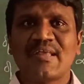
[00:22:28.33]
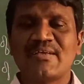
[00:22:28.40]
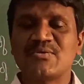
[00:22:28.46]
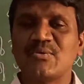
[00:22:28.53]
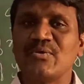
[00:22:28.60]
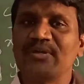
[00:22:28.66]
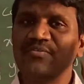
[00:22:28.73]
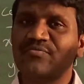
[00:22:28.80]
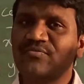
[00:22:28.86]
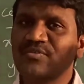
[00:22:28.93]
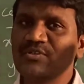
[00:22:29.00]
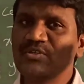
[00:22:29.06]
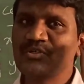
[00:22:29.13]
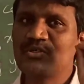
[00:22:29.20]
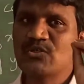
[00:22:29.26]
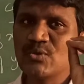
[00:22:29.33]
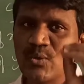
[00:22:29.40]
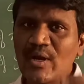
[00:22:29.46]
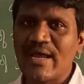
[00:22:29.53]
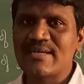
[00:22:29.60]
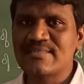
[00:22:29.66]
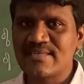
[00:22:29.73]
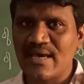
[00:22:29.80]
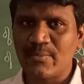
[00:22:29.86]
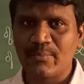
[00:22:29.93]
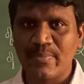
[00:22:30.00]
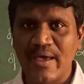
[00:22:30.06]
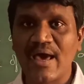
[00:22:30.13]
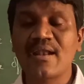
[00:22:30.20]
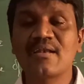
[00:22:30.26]
So if two lines are
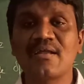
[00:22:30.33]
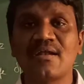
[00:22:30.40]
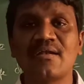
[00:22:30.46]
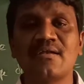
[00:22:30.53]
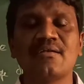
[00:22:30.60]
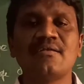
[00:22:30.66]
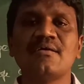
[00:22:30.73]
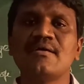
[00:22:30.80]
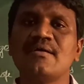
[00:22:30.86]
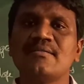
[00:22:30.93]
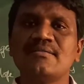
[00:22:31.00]
parallel,